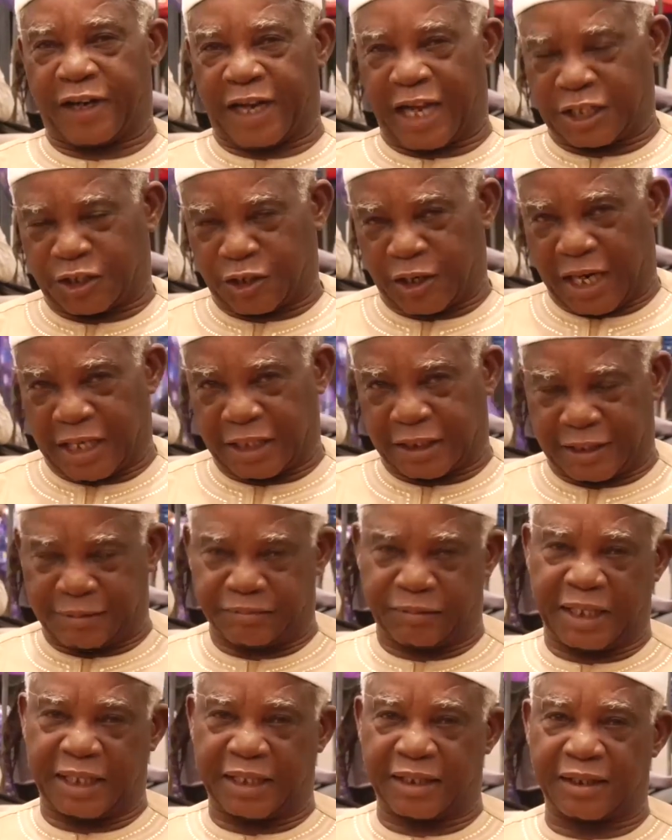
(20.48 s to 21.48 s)
National
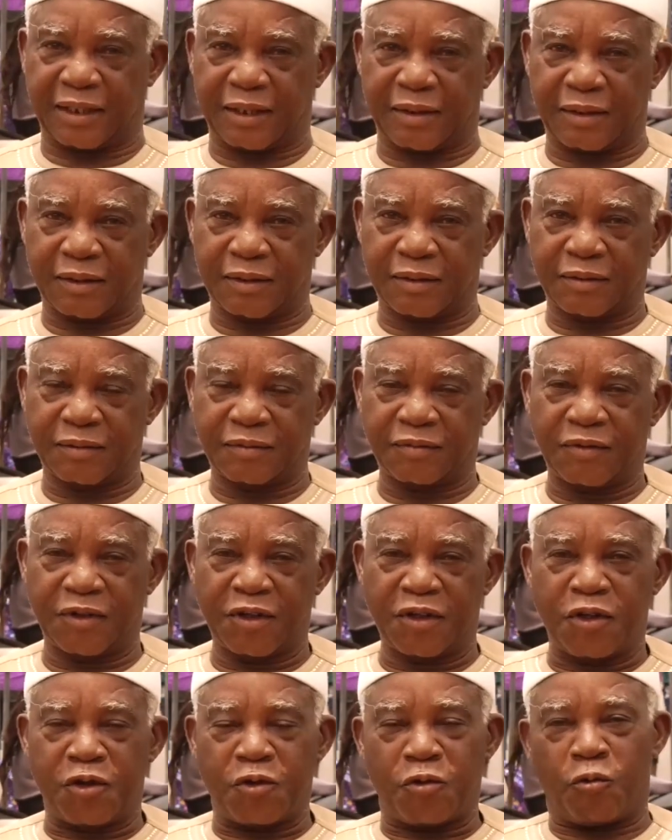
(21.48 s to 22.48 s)
Assembly,
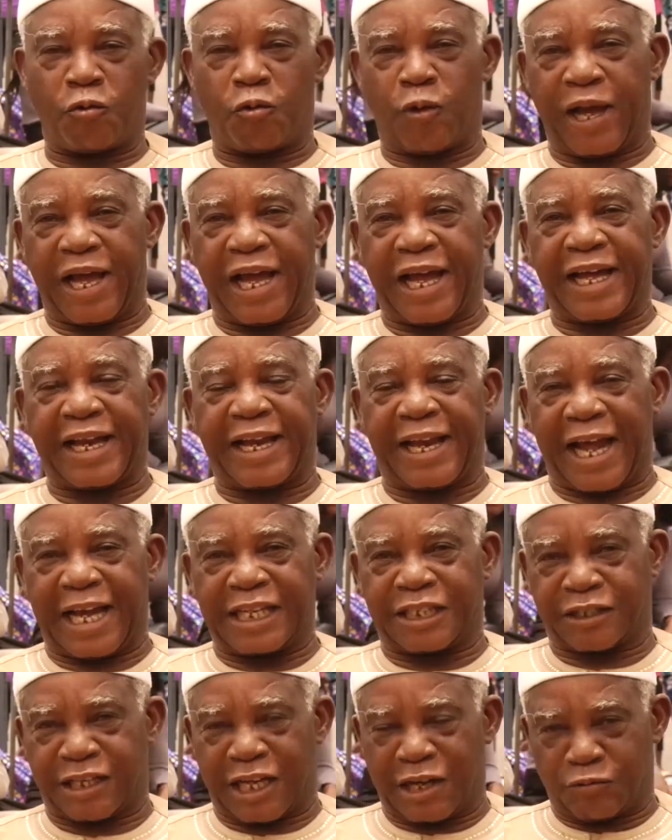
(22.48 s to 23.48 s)
where
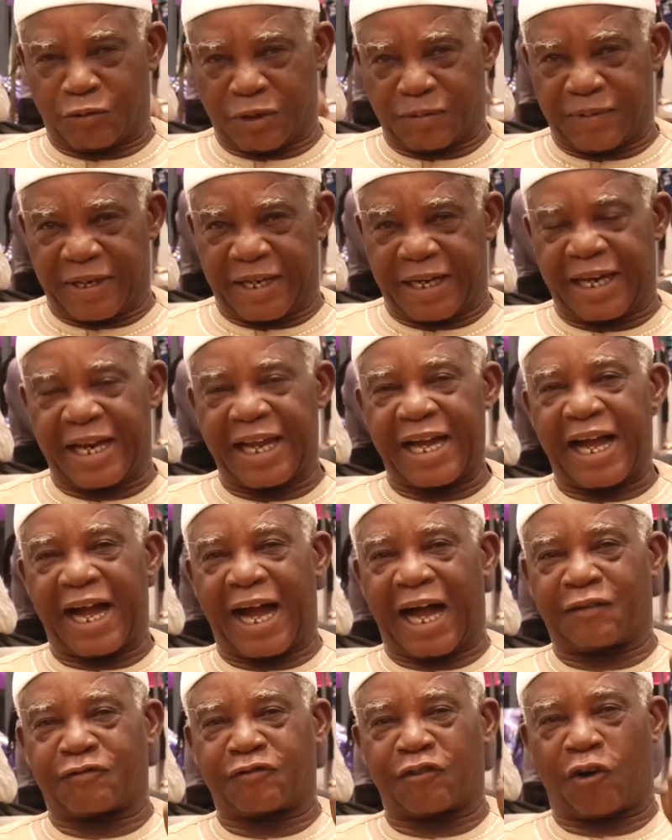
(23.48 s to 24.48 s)
Nigerian women
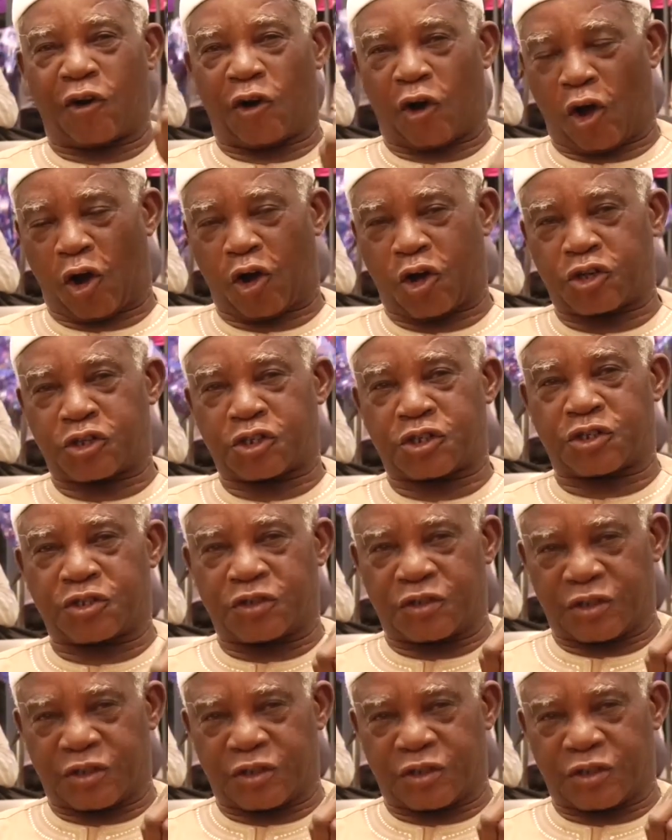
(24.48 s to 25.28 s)
have locked